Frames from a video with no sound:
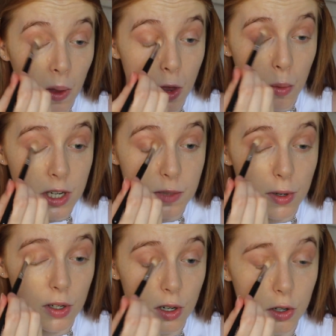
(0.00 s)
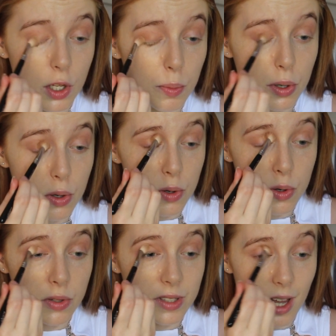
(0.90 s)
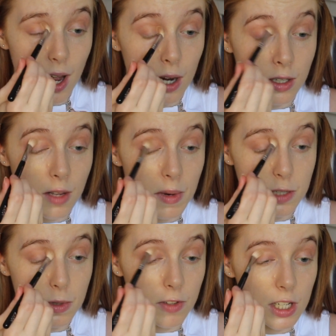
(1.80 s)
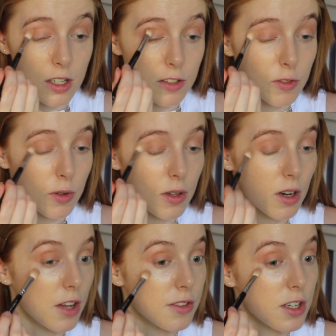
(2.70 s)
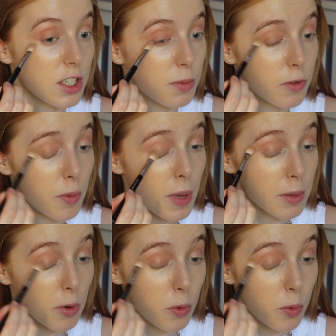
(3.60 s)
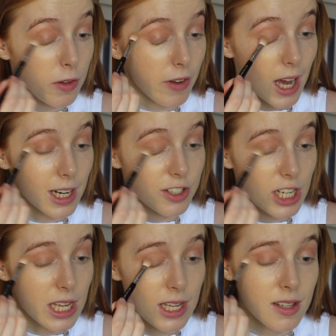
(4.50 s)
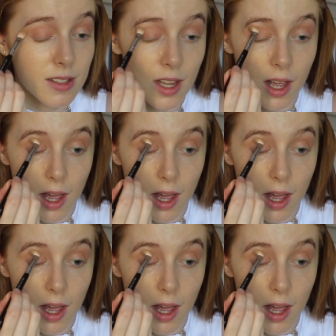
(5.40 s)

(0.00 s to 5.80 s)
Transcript: They're not meant to clog your pores, and they're meant to be really good, like, and suitable for people with allergies,